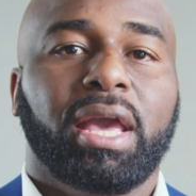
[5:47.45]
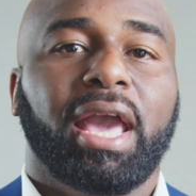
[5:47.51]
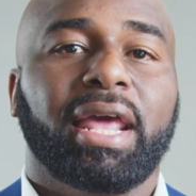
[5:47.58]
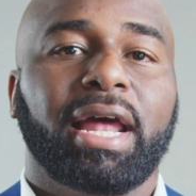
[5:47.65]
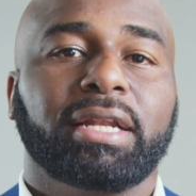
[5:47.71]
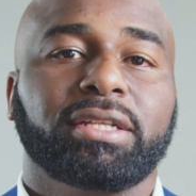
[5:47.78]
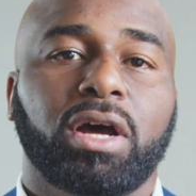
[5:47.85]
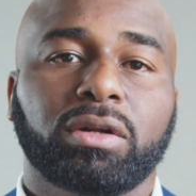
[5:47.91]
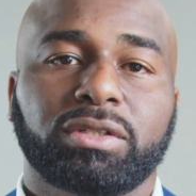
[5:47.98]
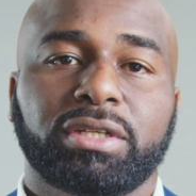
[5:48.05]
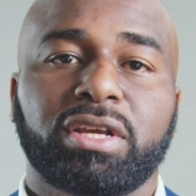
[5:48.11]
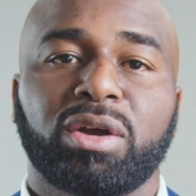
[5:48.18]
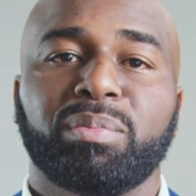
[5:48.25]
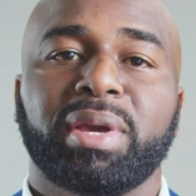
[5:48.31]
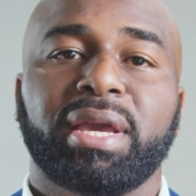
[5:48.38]
and I talk to
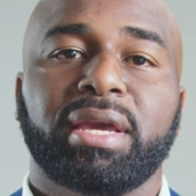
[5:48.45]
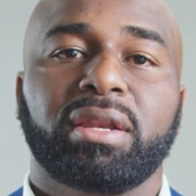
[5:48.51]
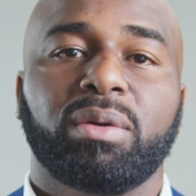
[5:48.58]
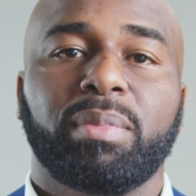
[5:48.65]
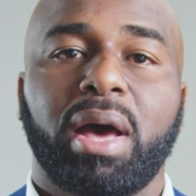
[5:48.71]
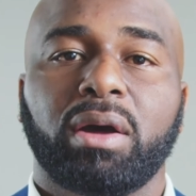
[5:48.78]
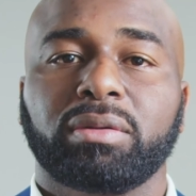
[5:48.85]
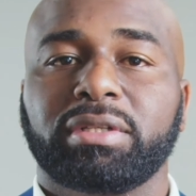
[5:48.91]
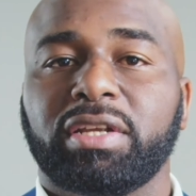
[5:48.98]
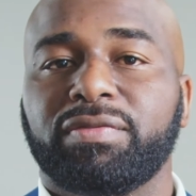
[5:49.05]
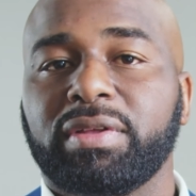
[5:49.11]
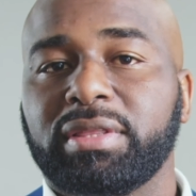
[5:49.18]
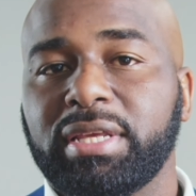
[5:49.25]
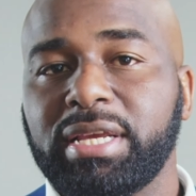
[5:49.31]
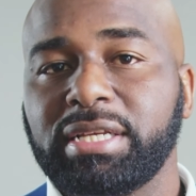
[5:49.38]
young men about
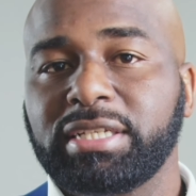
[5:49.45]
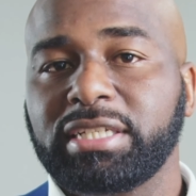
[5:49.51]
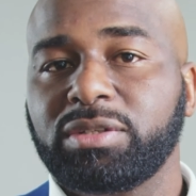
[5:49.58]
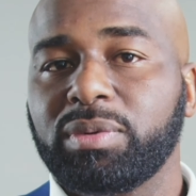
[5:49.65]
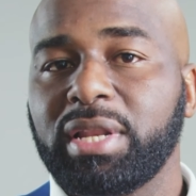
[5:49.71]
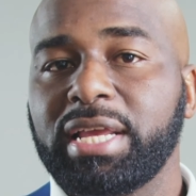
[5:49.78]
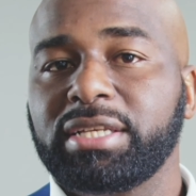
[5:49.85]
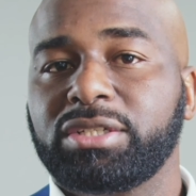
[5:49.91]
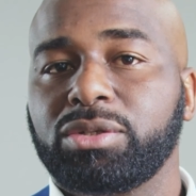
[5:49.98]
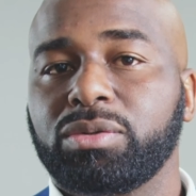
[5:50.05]
different things as it relates